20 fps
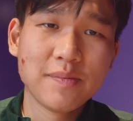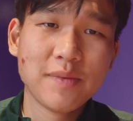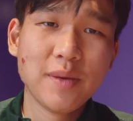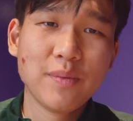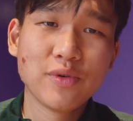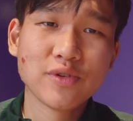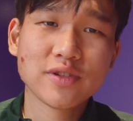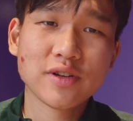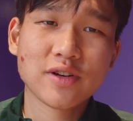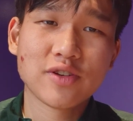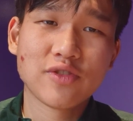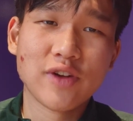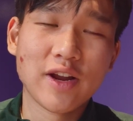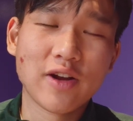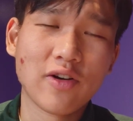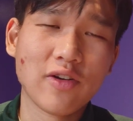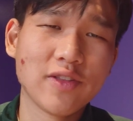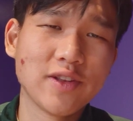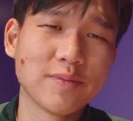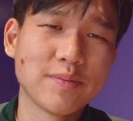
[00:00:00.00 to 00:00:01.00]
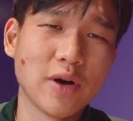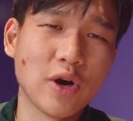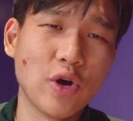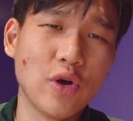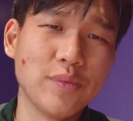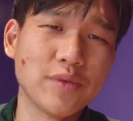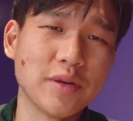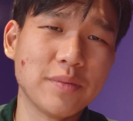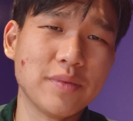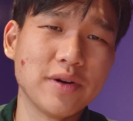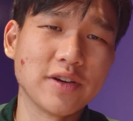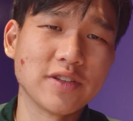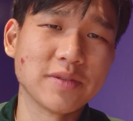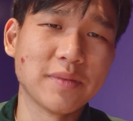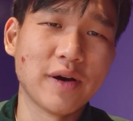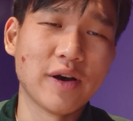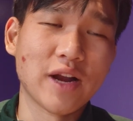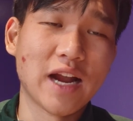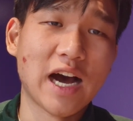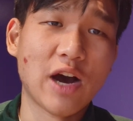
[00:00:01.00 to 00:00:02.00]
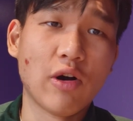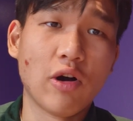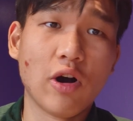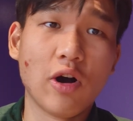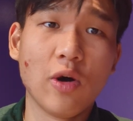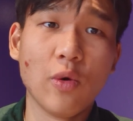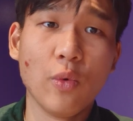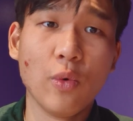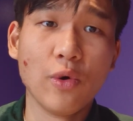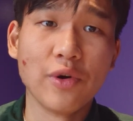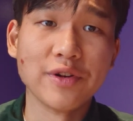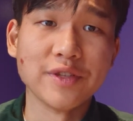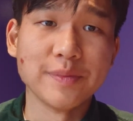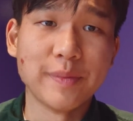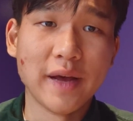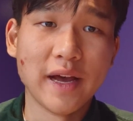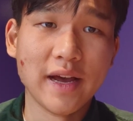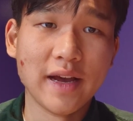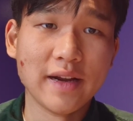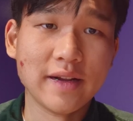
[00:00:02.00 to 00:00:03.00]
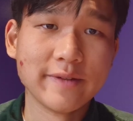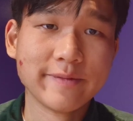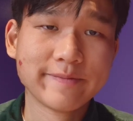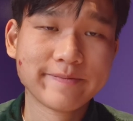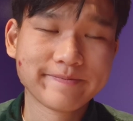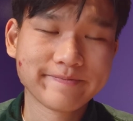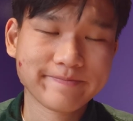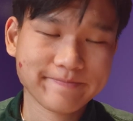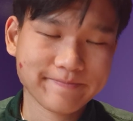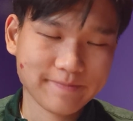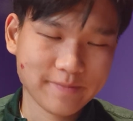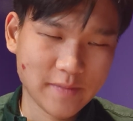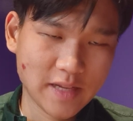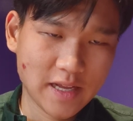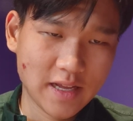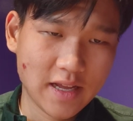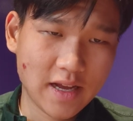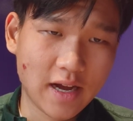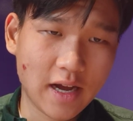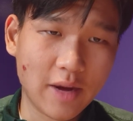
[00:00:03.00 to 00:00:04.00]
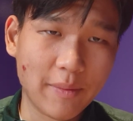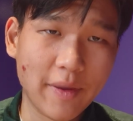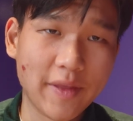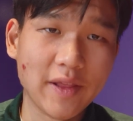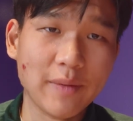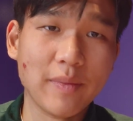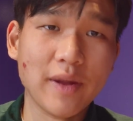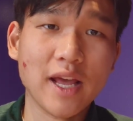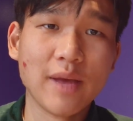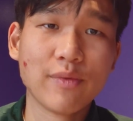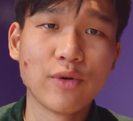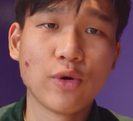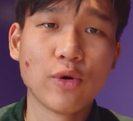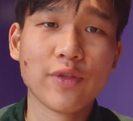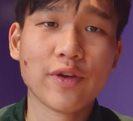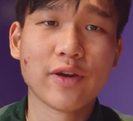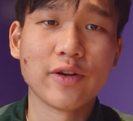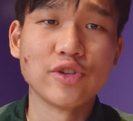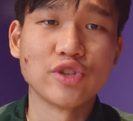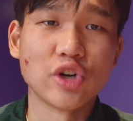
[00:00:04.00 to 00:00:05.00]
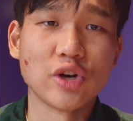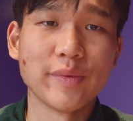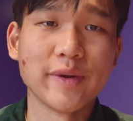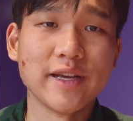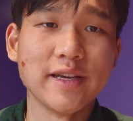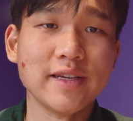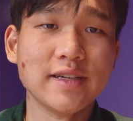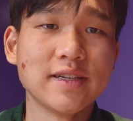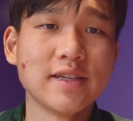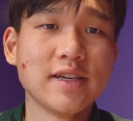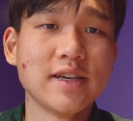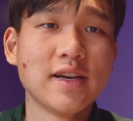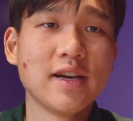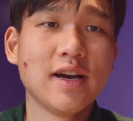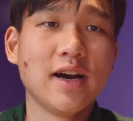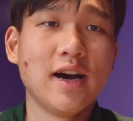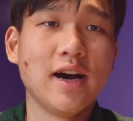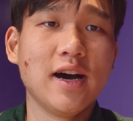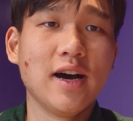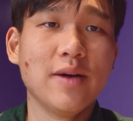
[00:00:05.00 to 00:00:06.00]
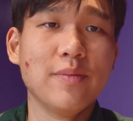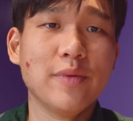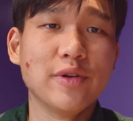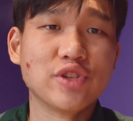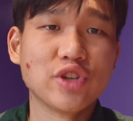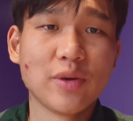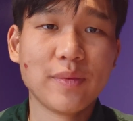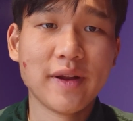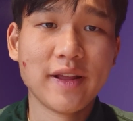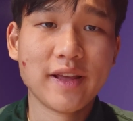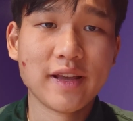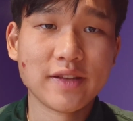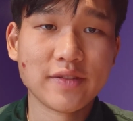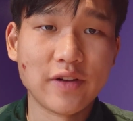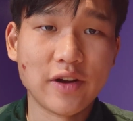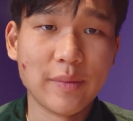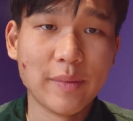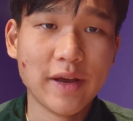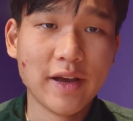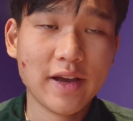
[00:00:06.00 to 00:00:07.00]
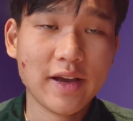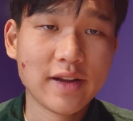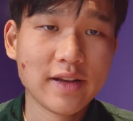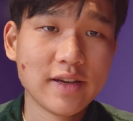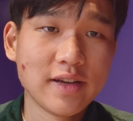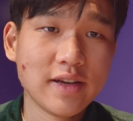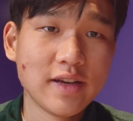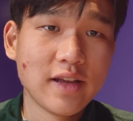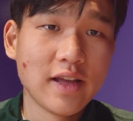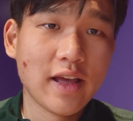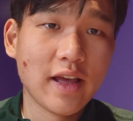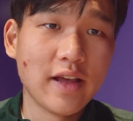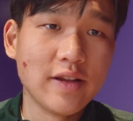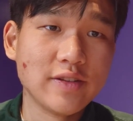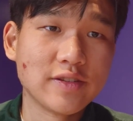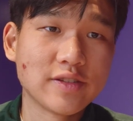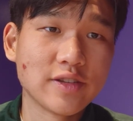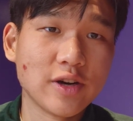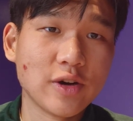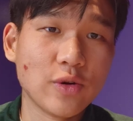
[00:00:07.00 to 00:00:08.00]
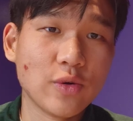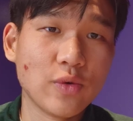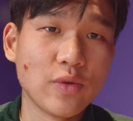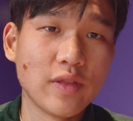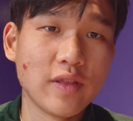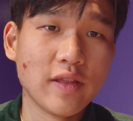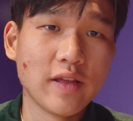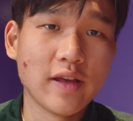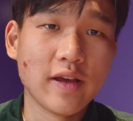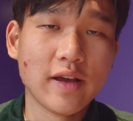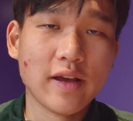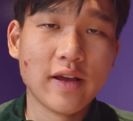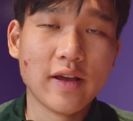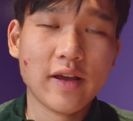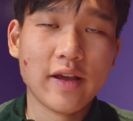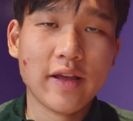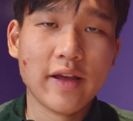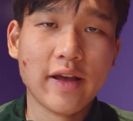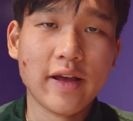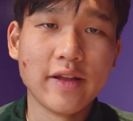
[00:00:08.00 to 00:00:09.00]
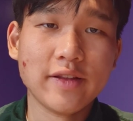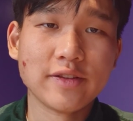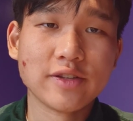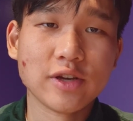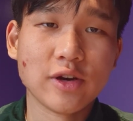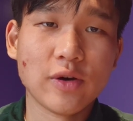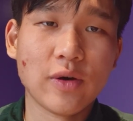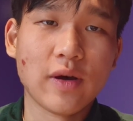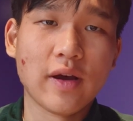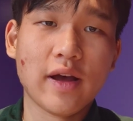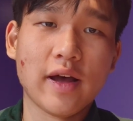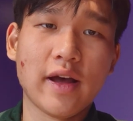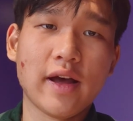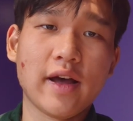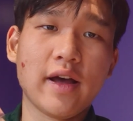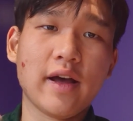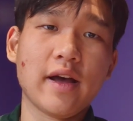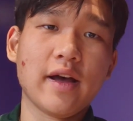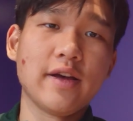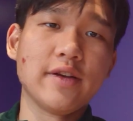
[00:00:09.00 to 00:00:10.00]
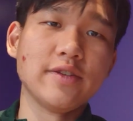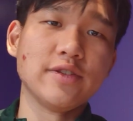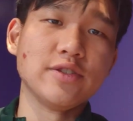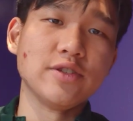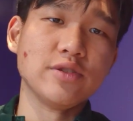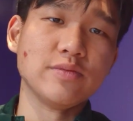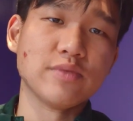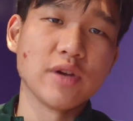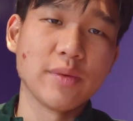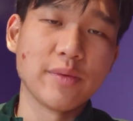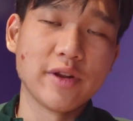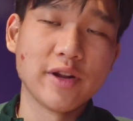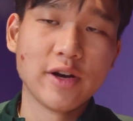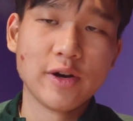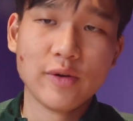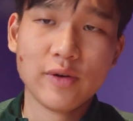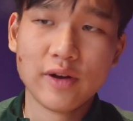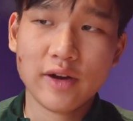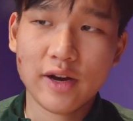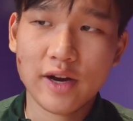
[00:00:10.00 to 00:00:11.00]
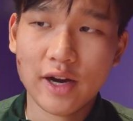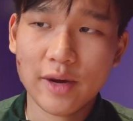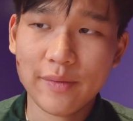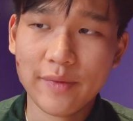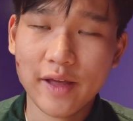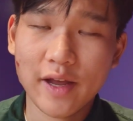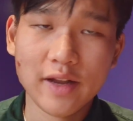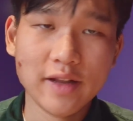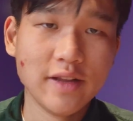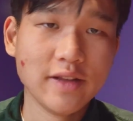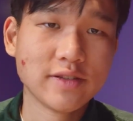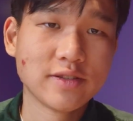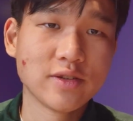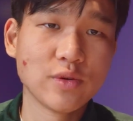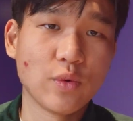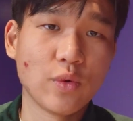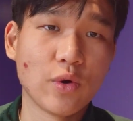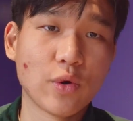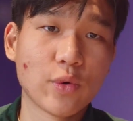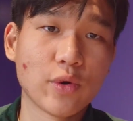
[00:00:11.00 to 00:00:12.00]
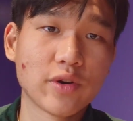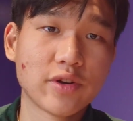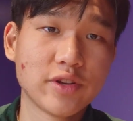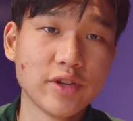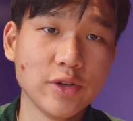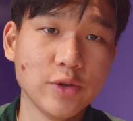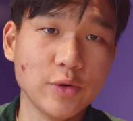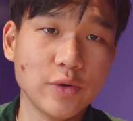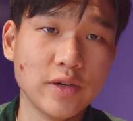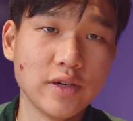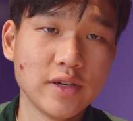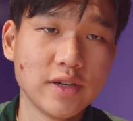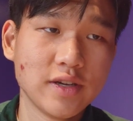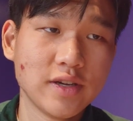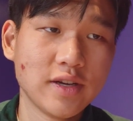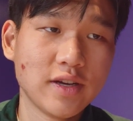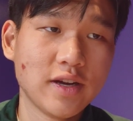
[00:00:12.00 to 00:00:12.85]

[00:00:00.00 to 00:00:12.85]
people start to write all these poems and books about how all war is bad, and they blame the whole thing on Germany. But Germany gets very mad, and so as you probably know, that leads to World War II